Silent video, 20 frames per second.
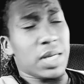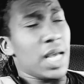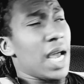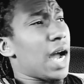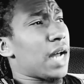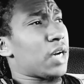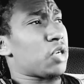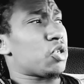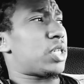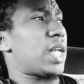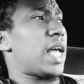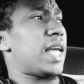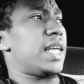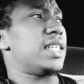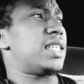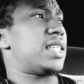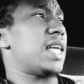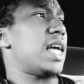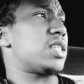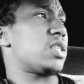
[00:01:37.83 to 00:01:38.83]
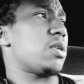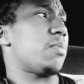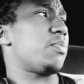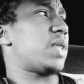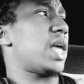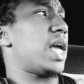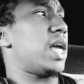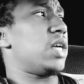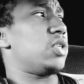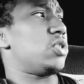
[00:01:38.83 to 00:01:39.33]
Yeah, I understand he said some
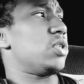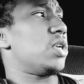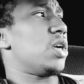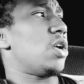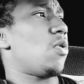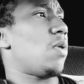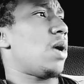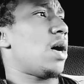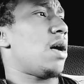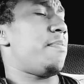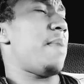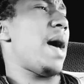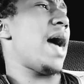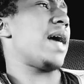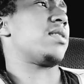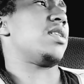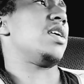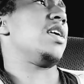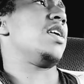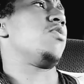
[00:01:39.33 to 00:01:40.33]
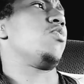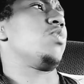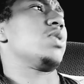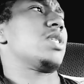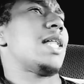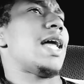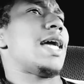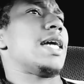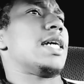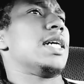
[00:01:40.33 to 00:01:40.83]
things, back then was
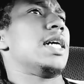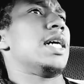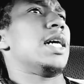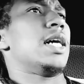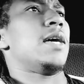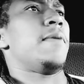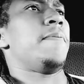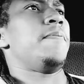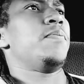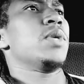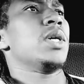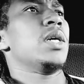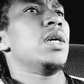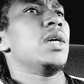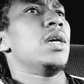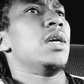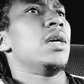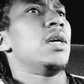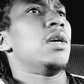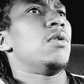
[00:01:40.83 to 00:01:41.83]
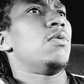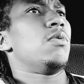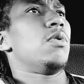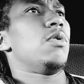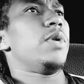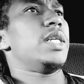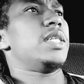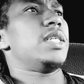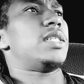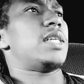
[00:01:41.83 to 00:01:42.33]
like,
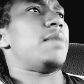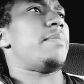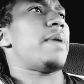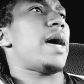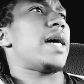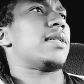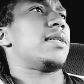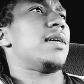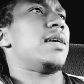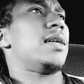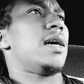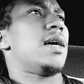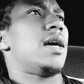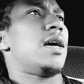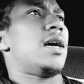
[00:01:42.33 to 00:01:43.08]
what did he say back then?